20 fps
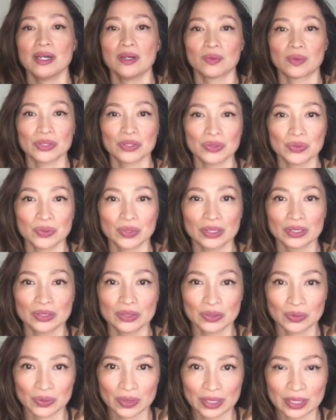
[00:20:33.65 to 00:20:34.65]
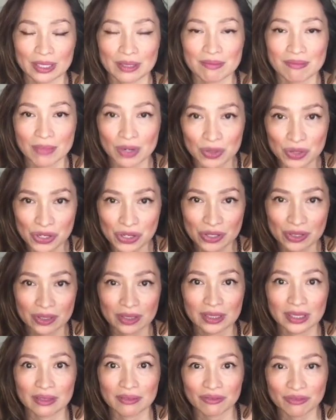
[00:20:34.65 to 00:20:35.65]
when you are doing
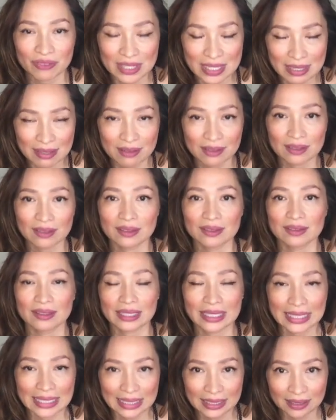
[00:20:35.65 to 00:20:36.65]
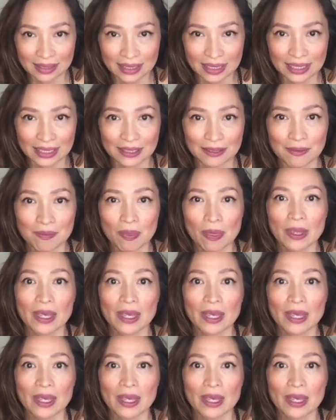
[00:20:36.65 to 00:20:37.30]
emotional and physical healing,